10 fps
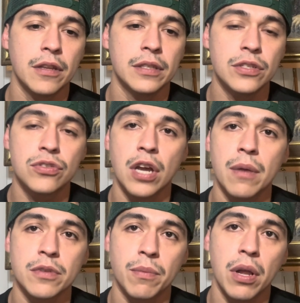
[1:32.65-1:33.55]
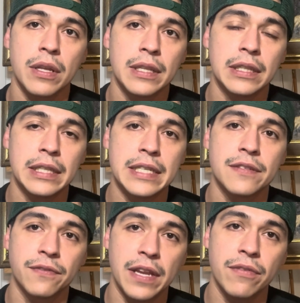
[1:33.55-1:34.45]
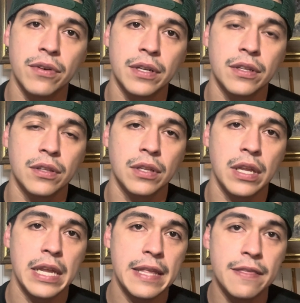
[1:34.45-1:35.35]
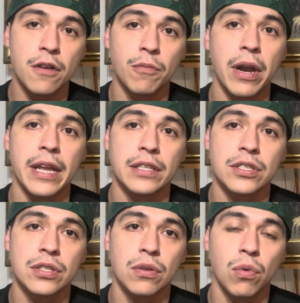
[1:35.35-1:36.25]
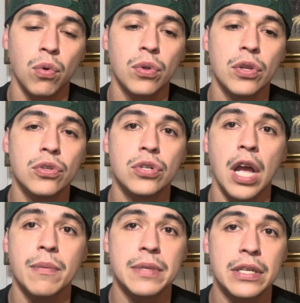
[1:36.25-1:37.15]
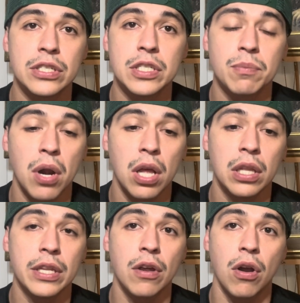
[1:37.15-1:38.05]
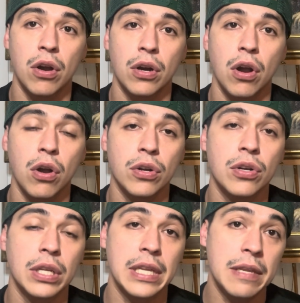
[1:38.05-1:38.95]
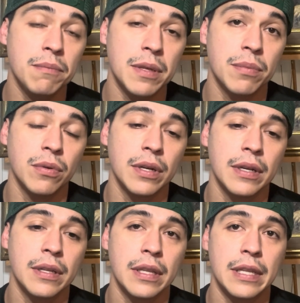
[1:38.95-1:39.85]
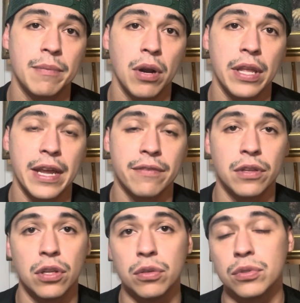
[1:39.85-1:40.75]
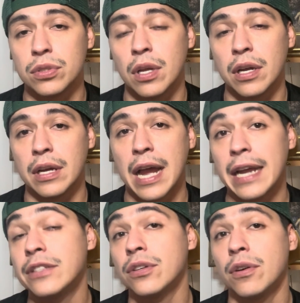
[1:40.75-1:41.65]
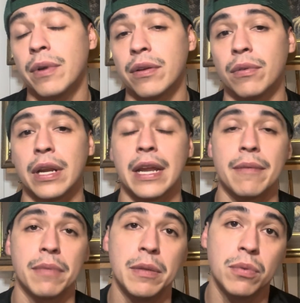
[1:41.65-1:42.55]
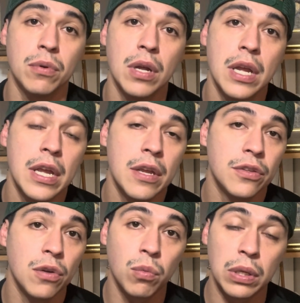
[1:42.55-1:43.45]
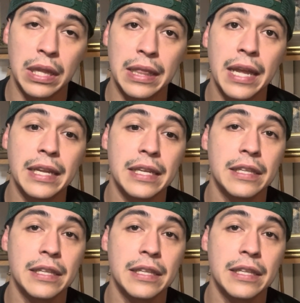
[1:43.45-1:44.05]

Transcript: These jobs are probably the least favorite in their branch, or they're jobs that just probably are harder to keep people in. They probably have a high turnaround rate, and people don't really like it.